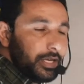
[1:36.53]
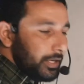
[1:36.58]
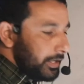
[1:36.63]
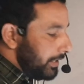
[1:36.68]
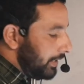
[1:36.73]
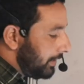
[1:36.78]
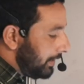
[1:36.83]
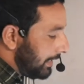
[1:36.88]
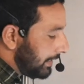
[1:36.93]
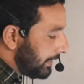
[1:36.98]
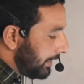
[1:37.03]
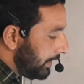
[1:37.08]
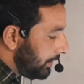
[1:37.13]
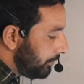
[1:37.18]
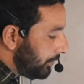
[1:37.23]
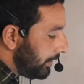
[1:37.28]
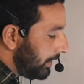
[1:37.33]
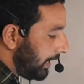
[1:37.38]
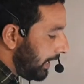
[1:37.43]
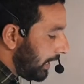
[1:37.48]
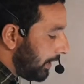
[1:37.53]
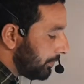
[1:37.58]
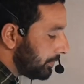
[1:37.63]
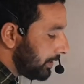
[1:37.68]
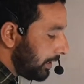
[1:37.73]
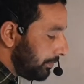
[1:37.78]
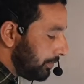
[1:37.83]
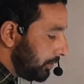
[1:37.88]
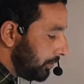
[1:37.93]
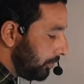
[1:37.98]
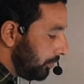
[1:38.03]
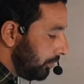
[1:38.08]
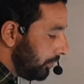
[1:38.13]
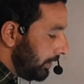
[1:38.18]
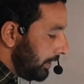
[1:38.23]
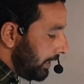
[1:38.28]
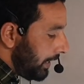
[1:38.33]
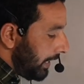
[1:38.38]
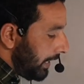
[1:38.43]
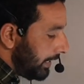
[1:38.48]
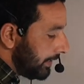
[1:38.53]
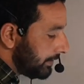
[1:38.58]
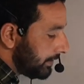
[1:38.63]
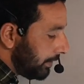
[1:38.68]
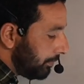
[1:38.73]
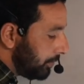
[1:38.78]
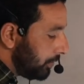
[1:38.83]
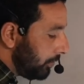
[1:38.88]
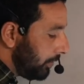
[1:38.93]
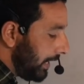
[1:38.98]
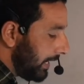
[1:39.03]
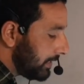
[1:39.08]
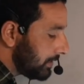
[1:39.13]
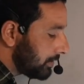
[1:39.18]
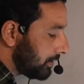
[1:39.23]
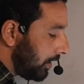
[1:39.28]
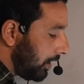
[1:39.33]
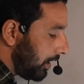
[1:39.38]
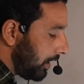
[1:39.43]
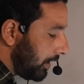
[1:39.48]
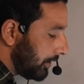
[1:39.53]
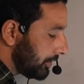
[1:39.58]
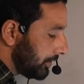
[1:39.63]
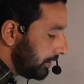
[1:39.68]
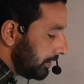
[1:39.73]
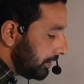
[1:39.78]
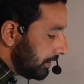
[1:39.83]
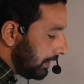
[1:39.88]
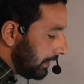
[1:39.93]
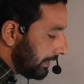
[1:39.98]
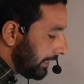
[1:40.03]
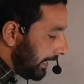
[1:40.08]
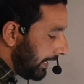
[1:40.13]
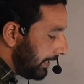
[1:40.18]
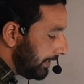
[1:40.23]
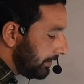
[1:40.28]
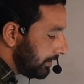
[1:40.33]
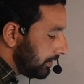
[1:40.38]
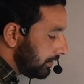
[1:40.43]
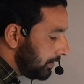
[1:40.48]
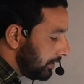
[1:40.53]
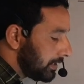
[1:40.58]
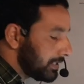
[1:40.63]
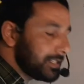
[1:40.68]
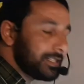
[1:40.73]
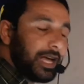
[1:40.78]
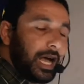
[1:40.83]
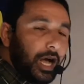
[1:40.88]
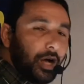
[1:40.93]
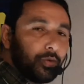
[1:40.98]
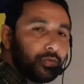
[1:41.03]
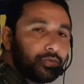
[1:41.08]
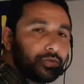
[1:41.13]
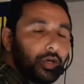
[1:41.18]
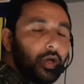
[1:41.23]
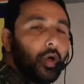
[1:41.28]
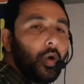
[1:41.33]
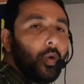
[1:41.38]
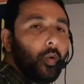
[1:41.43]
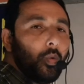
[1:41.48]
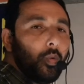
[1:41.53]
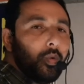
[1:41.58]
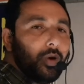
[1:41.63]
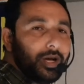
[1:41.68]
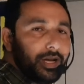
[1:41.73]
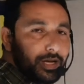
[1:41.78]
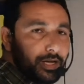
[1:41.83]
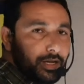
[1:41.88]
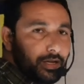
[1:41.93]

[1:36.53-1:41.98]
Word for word: Here again we have W and W has got again a sound W